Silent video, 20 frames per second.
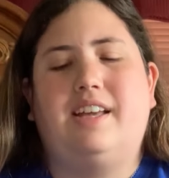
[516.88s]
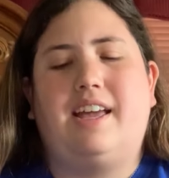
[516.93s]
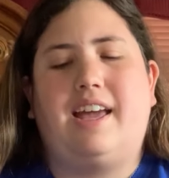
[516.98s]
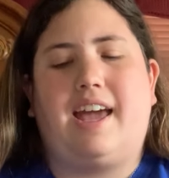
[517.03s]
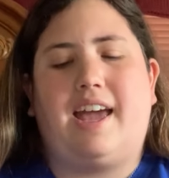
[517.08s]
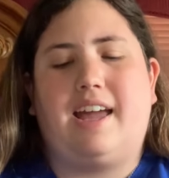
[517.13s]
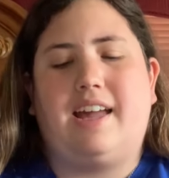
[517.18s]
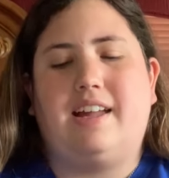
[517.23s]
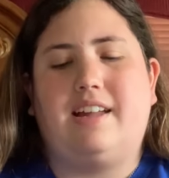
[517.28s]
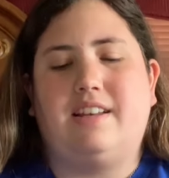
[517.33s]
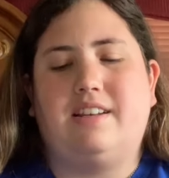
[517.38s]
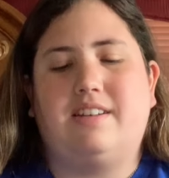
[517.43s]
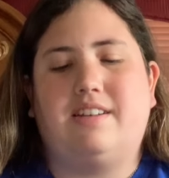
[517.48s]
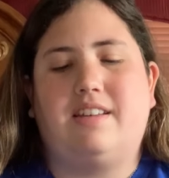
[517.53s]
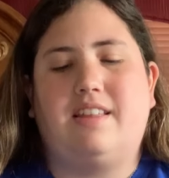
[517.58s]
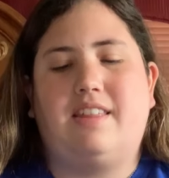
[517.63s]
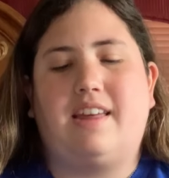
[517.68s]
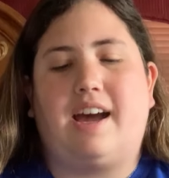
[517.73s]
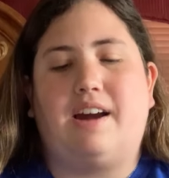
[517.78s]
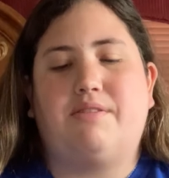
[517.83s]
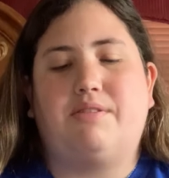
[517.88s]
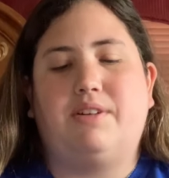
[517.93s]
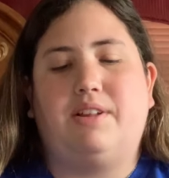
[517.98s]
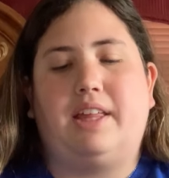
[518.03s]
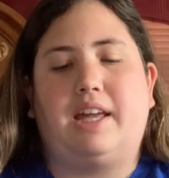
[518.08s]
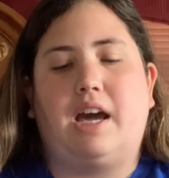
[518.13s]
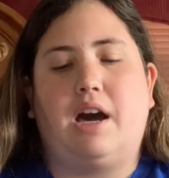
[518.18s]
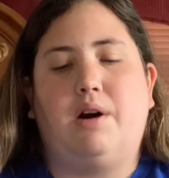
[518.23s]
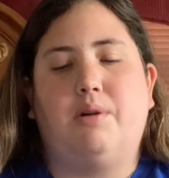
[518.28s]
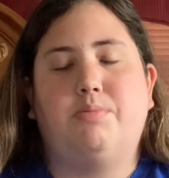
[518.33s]
And that
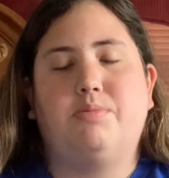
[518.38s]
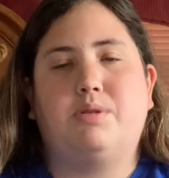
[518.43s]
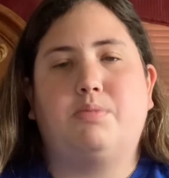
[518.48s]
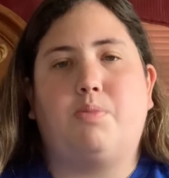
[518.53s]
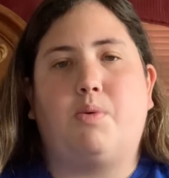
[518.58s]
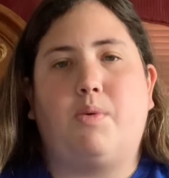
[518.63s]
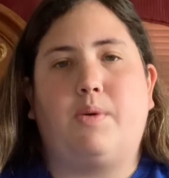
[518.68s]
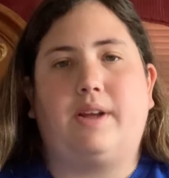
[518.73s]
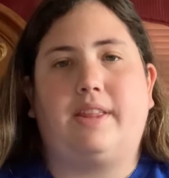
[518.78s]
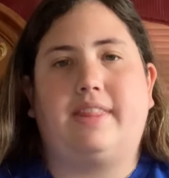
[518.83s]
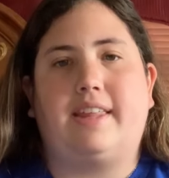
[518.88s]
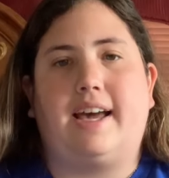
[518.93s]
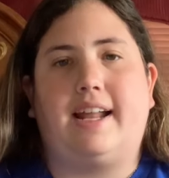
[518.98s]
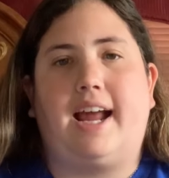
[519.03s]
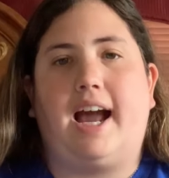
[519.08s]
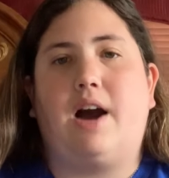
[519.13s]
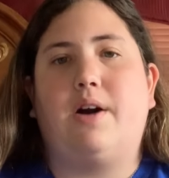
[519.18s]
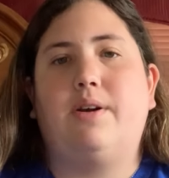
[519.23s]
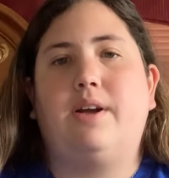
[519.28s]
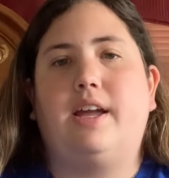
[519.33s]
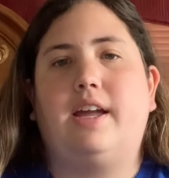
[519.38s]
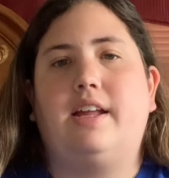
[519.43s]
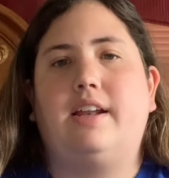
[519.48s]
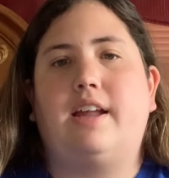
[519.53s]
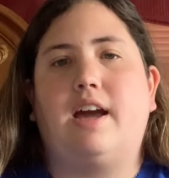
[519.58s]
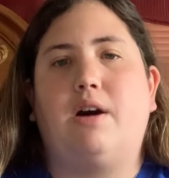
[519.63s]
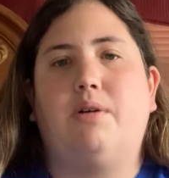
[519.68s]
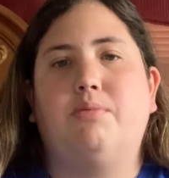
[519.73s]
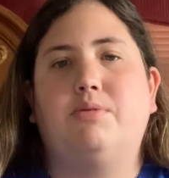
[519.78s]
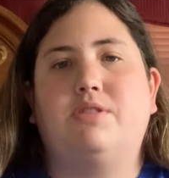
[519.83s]
really helps point that out and
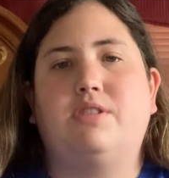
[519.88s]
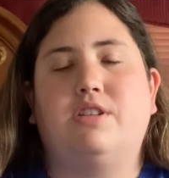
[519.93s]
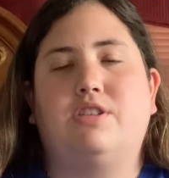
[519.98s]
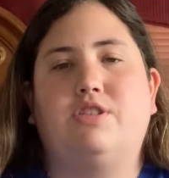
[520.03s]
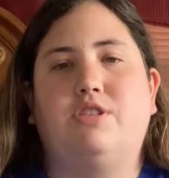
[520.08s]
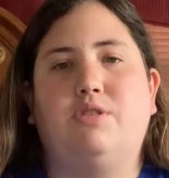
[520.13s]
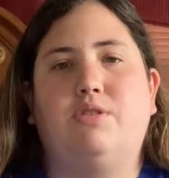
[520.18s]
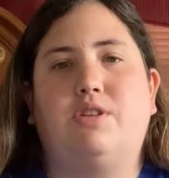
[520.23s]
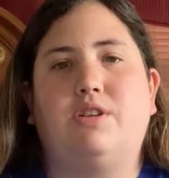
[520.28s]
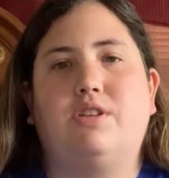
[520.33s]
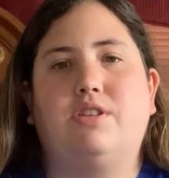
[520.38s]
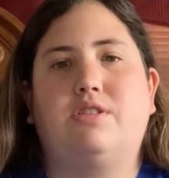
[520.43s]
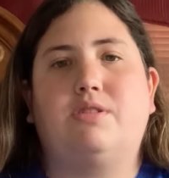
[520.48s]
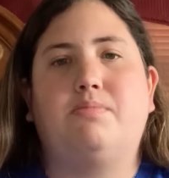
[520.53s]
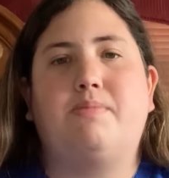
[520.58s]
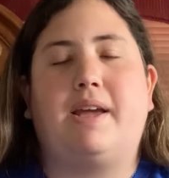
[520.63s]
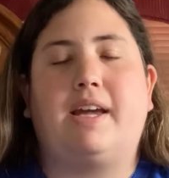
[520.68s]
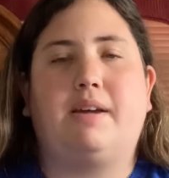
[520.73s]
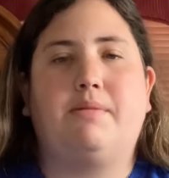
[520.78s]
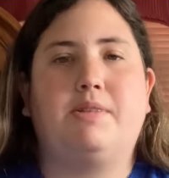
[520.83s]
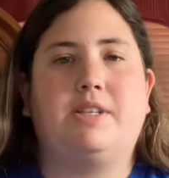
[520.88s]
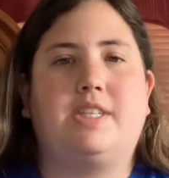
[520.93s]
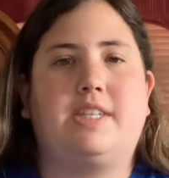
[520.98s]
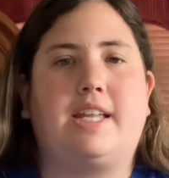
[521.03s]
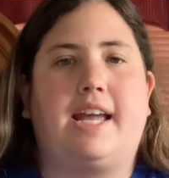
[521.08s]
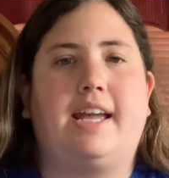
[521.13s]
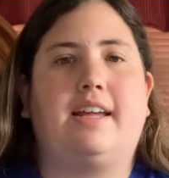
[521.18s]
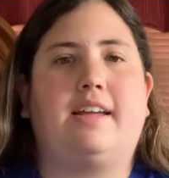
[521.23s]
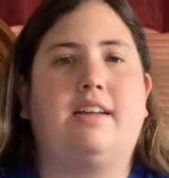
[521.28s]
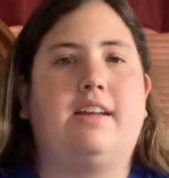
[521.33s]
helps the students make a
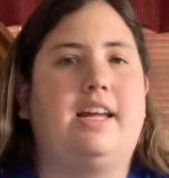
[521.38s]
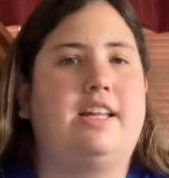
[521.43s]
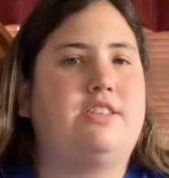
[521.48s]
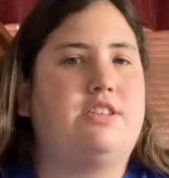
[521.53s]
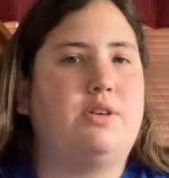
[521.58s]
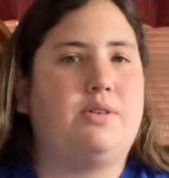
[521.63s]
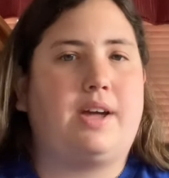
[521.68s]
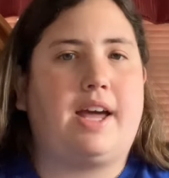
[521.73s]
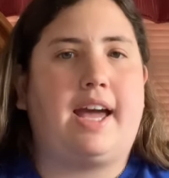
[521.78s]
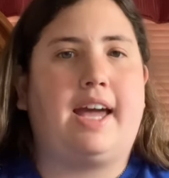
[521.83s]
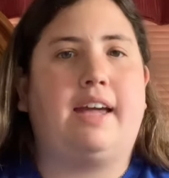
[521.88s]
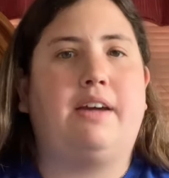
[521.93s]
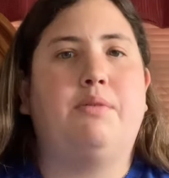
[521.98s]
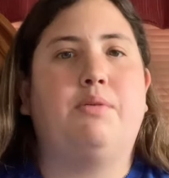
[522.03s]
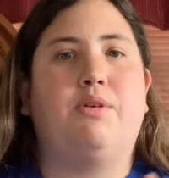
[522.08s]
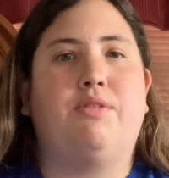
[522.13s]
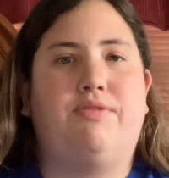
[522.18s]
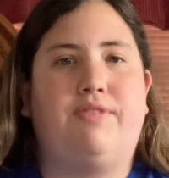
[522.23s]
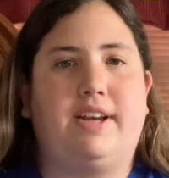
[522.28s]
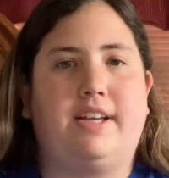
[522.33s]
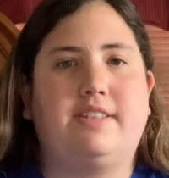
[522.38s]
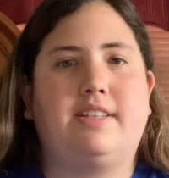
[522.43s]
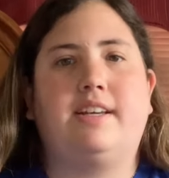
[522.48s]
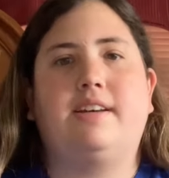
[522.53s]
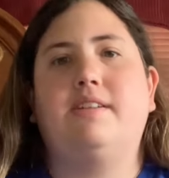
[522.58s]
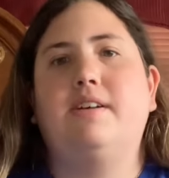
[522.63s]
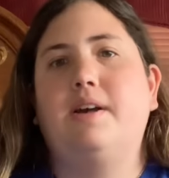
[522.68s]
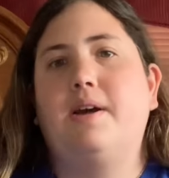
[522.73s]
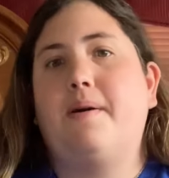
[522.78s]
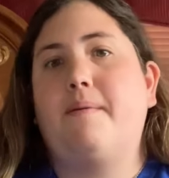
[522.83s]
mistake. It's okay, we'll fix
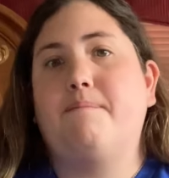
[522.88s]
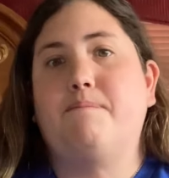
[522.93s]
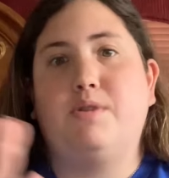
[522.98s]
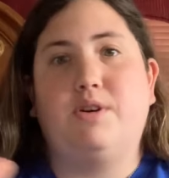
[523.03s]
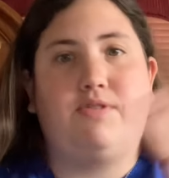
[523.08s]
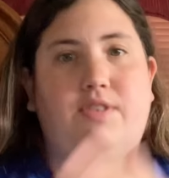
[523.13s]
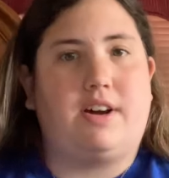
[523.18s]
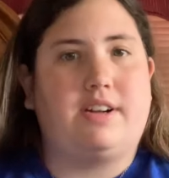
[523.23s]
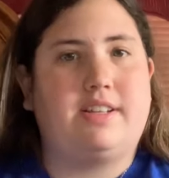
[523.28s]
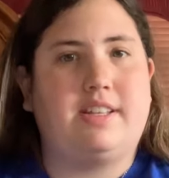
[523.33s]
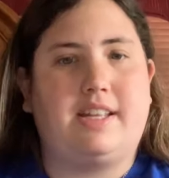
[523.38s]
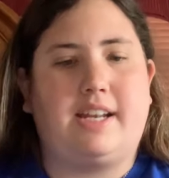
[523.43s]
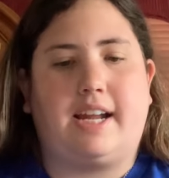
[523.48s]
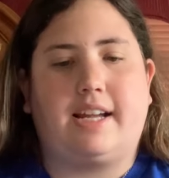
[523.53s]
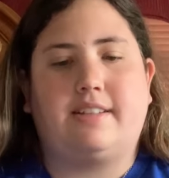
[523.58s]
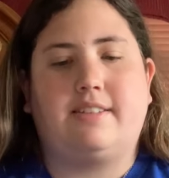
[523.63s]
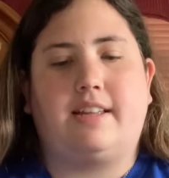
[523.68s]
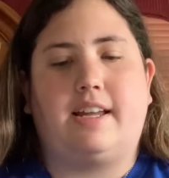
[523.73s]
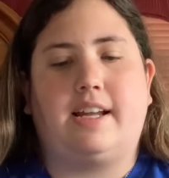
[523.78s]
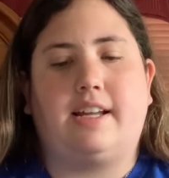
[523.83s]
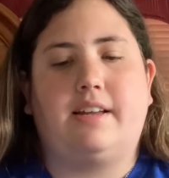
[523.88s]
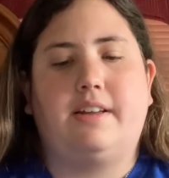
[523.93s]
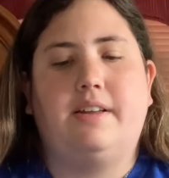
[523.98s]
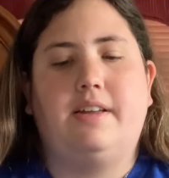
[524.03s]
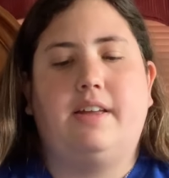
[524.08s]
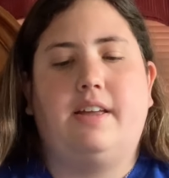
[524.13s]
it, move on to the next thing.